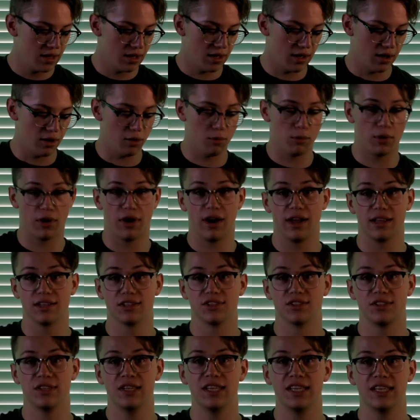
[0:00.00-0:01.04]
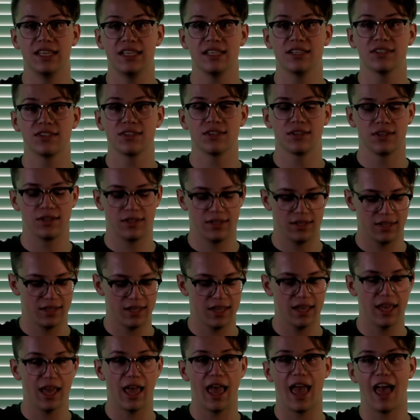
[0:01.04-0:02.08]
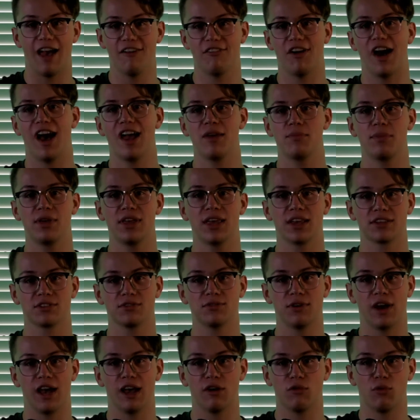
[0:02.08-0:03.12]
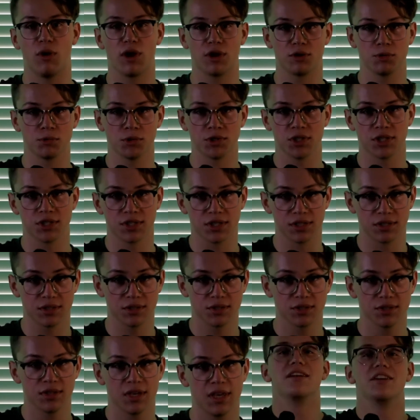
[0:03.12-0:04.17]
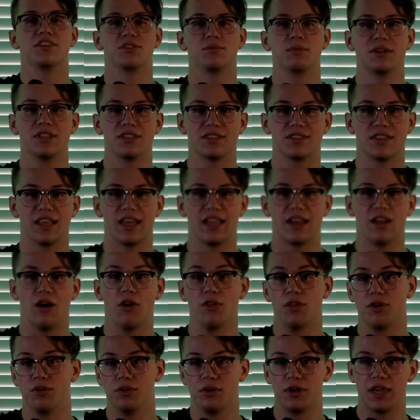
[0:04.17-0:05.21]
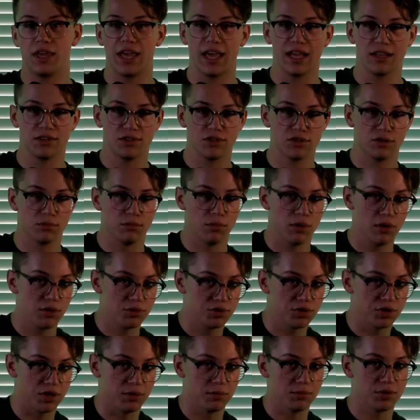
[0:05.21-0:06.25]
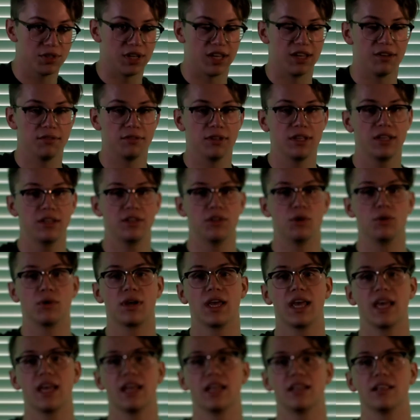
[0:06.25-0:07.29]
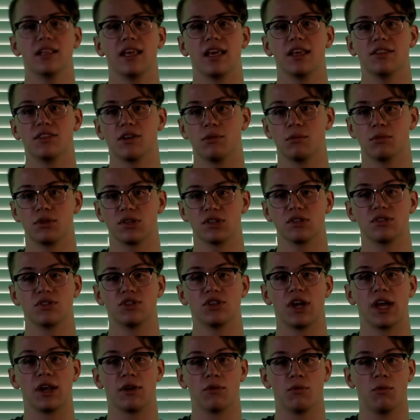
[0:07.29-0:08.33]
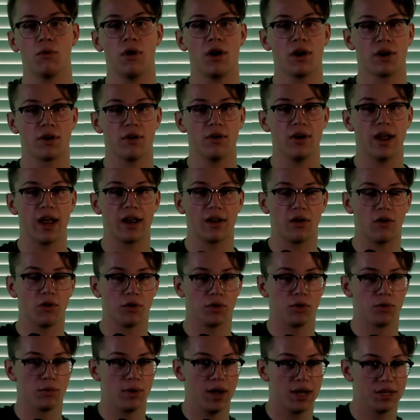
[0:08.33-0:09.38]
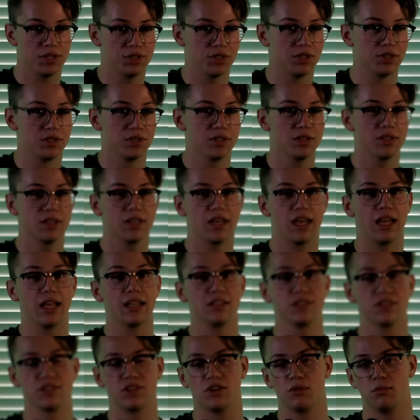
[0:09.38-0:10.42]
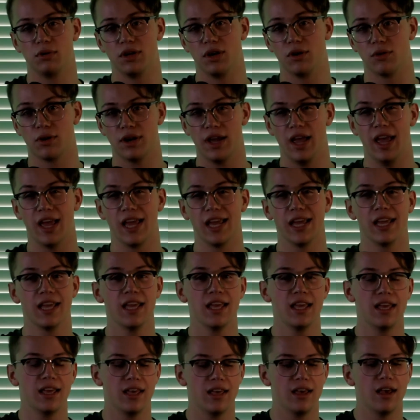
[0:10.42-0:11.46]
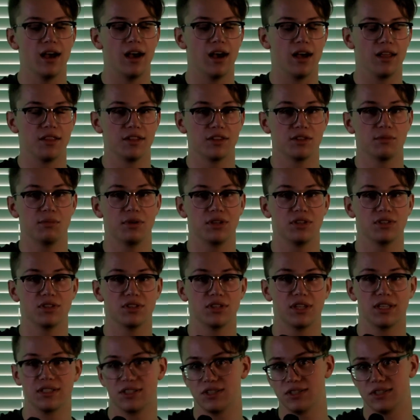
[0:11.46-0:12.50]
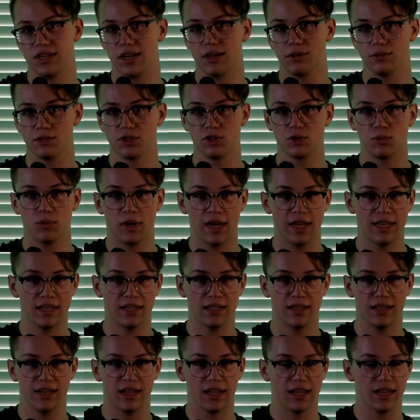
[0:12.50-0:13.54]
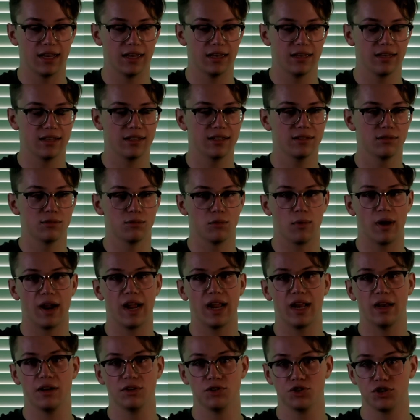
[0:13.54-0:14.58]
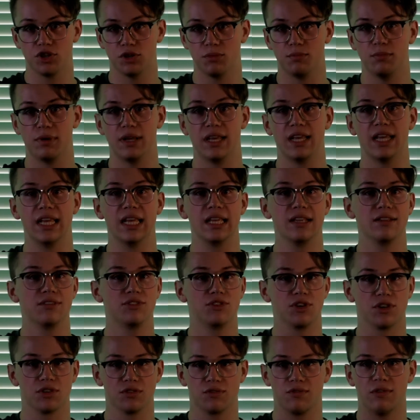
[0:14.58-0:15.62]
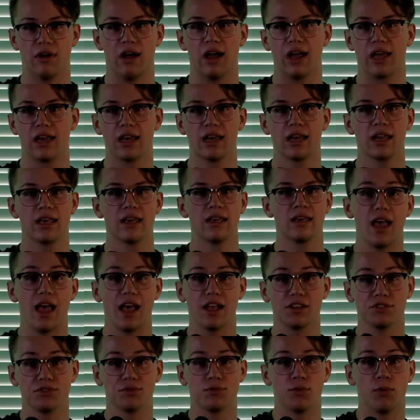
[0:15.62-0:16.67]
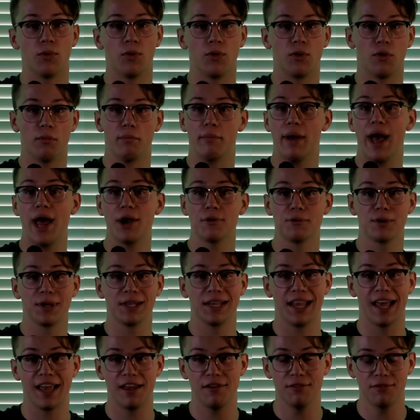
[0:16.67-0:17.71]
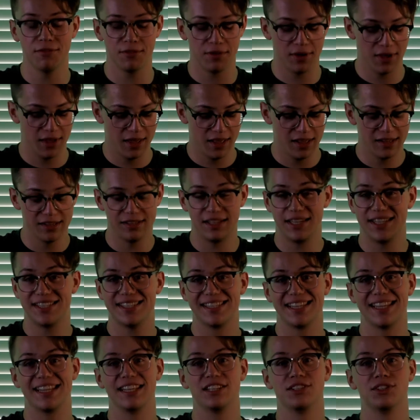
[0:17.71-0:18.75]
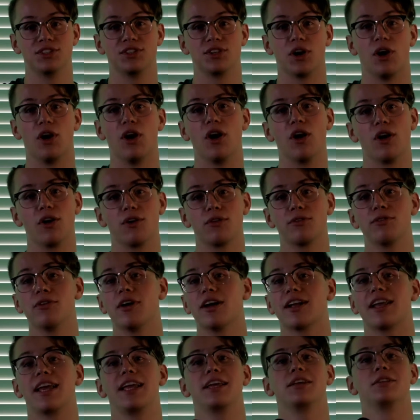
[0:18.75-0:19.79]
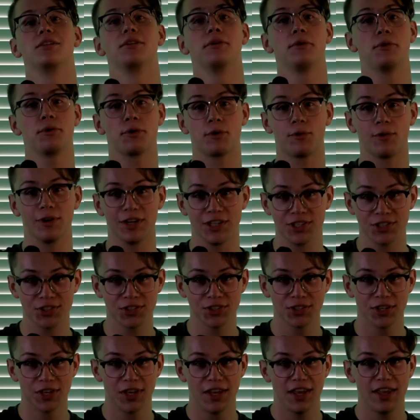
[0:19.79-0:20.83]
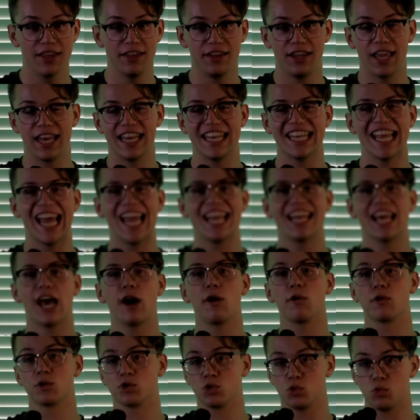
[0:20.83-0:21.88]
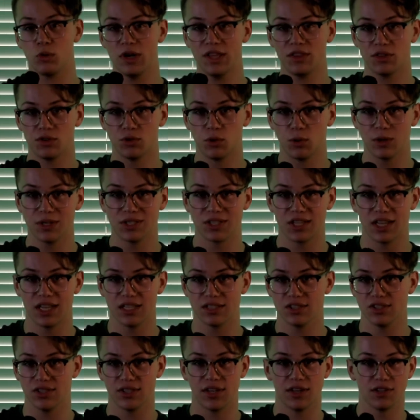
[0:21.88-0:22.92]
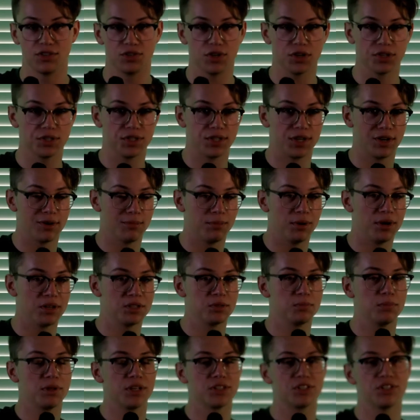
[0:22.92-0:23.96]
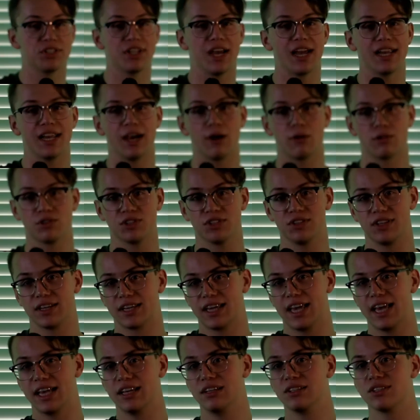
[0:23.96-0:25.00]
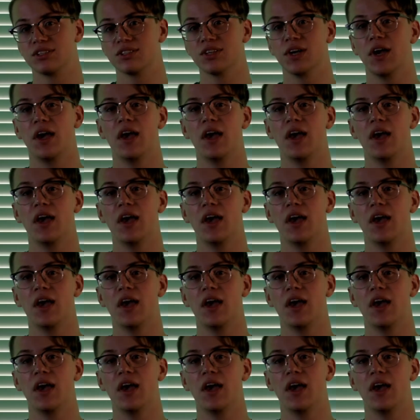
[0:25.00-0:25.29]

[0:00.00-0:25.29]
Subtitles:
Whereas these have IPX5 water resistance. This means that although you can't submerge them safely, you can hit them with a jet of water at all directions and still be okay. This means incidental sweat and rain should be just fine. As for battery life, these things are fucking ludicrous. You get 9 hours with noise cancelling on just the earbuds, plus 9 hours in the case.